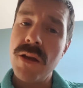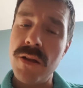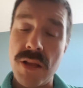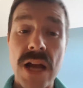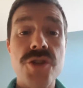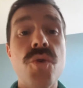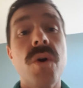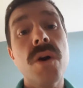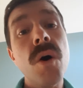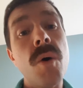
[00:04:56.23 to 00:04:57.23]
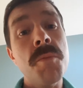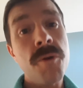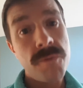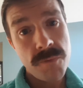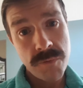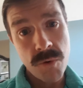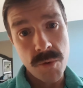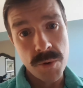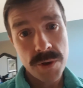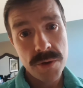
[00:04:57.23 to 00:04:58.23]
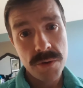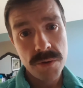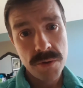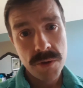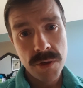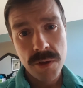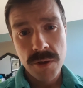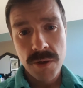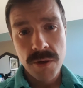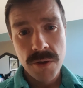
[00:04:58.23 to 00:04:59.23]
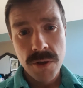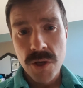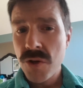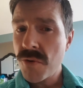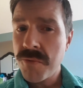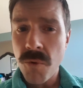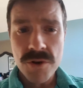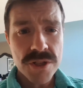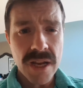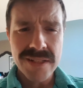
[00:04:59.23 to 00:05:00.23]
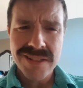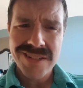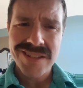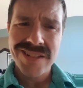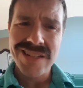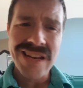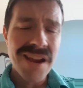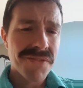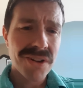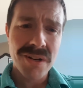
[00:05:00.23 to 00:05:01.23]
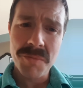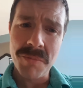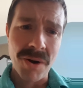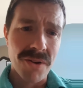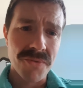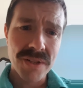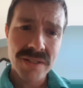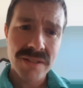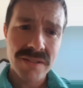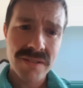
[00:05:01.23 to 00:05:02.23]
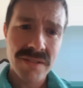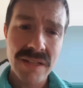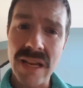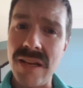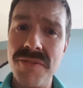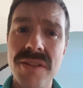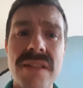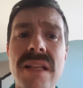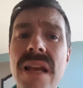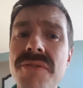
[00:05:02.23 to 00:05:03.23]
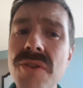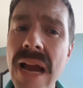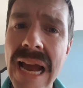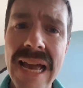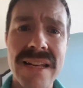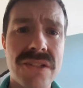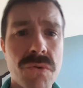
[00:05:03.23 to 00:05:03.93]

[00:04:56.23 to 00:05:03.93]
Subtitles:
And that's your goal moving forward. Your foresight's never going to be perfect. Even if you had it